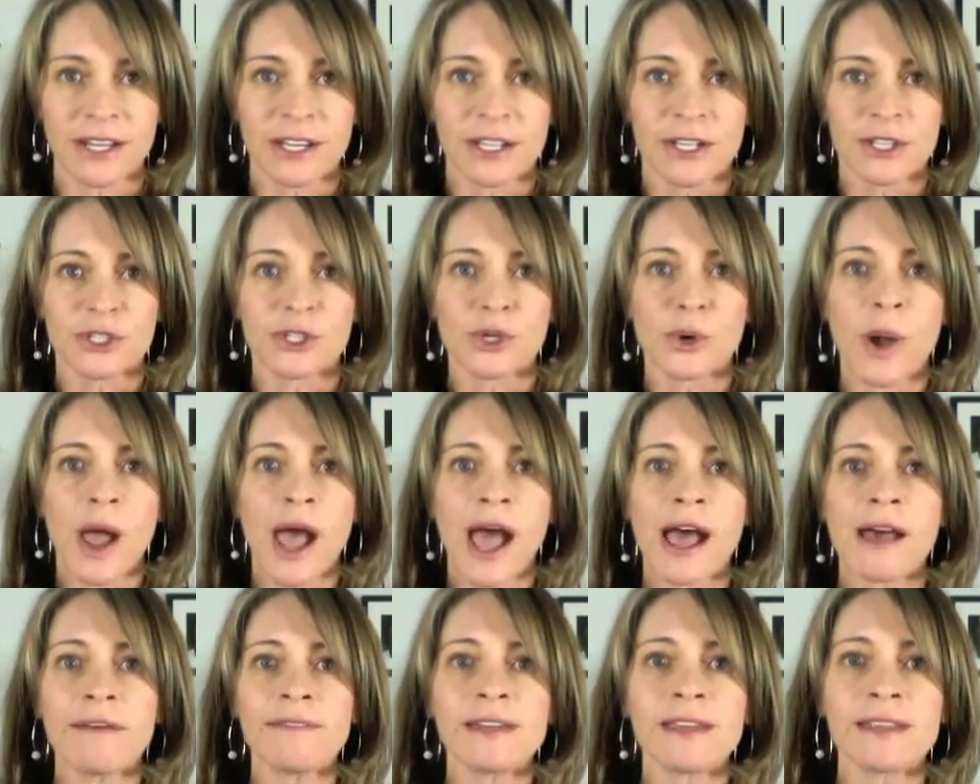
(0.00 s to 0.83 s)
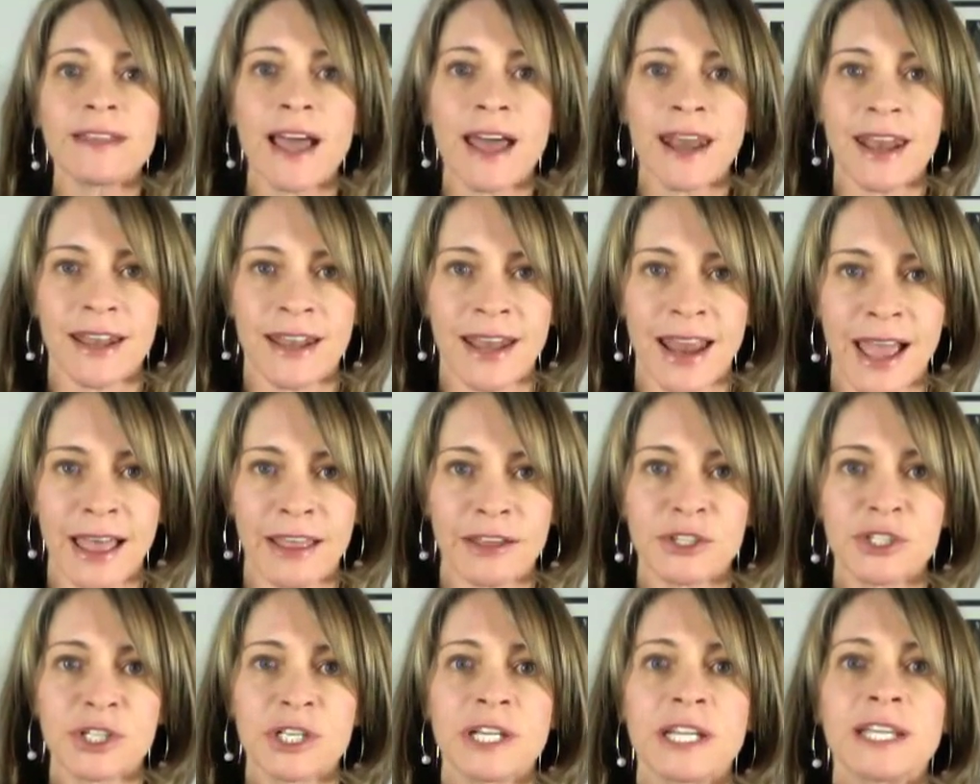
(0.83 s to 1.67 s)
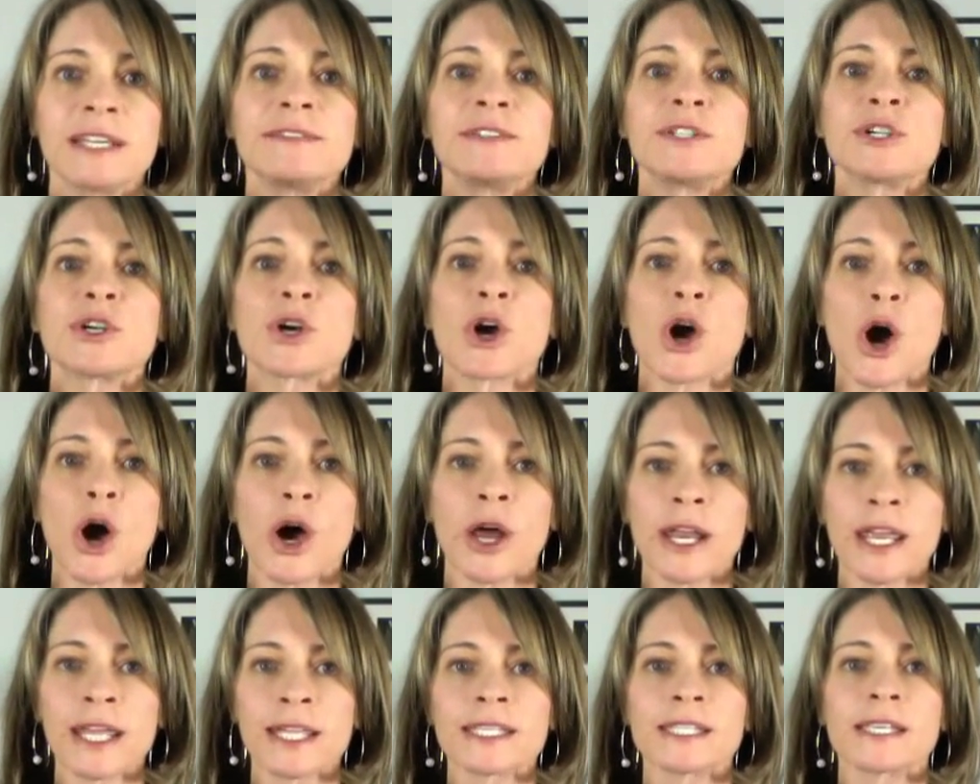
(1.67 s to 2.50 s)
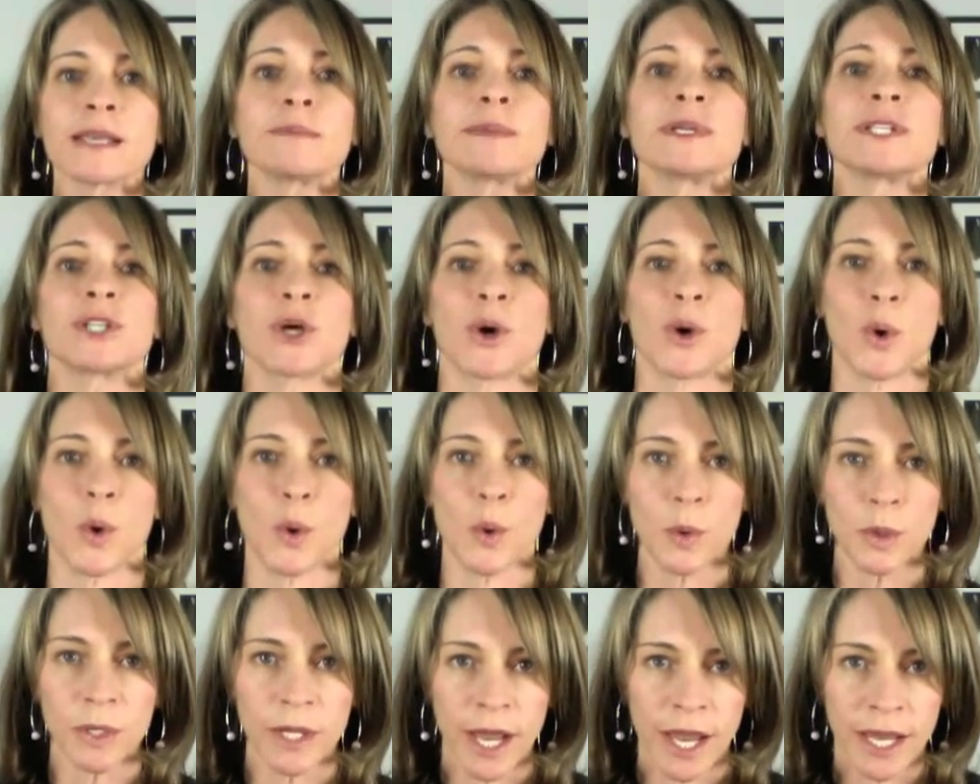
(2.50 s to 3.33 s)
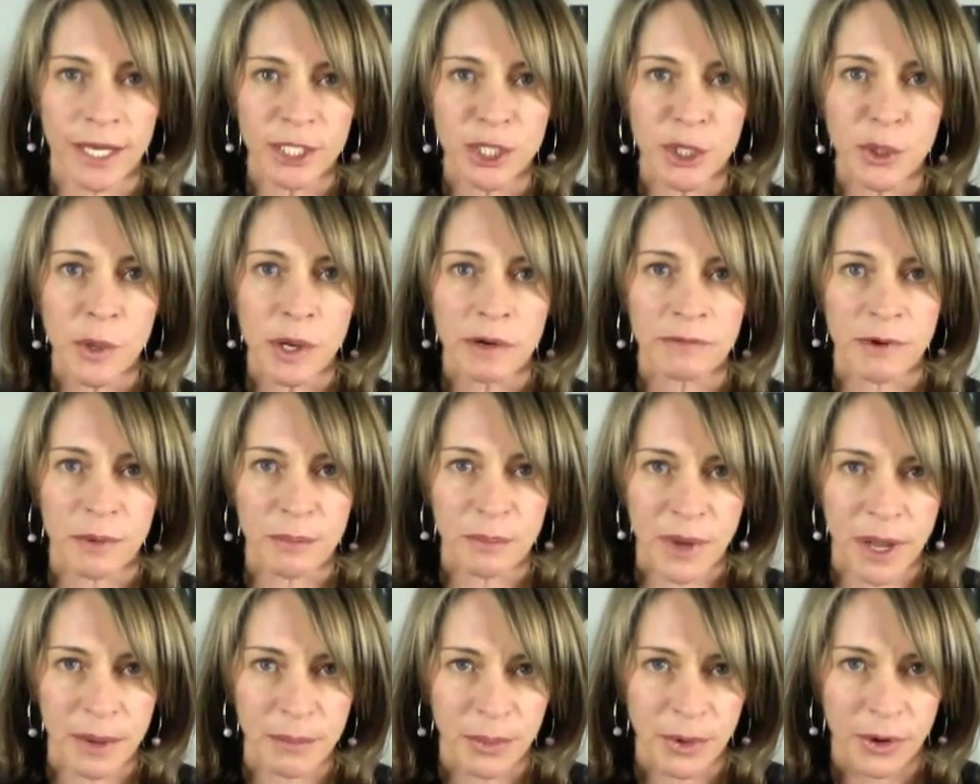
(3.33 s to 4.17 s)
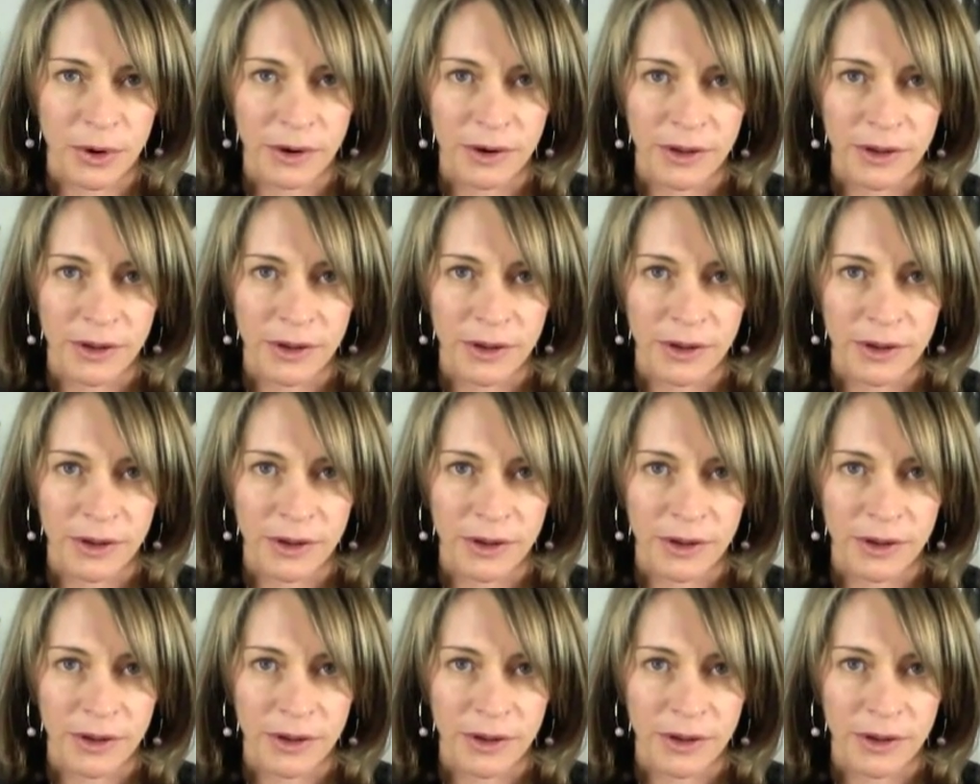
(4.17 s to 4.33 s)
So having that analogy gives your audience something to hold on to and remember.